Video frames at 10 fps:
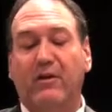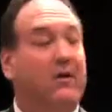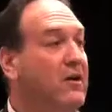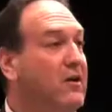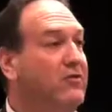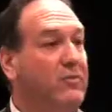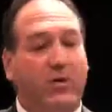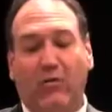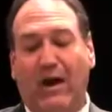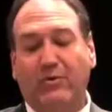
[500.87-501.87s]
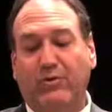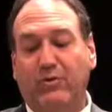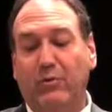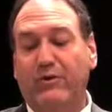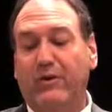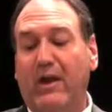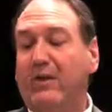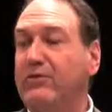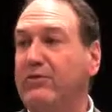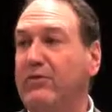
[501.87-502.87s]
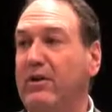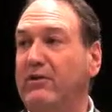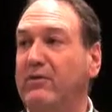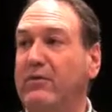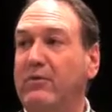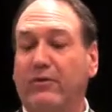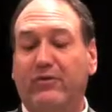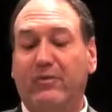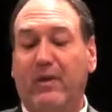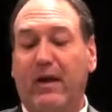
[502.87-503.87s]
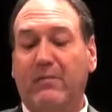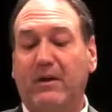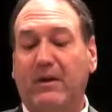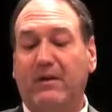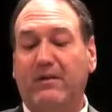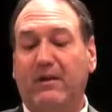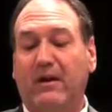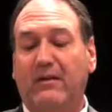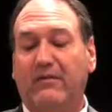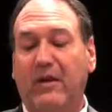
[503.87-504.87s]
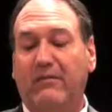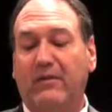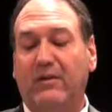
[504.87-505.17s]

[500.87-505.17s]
from the Graduate School of International Studies at the University of Miami in 1997.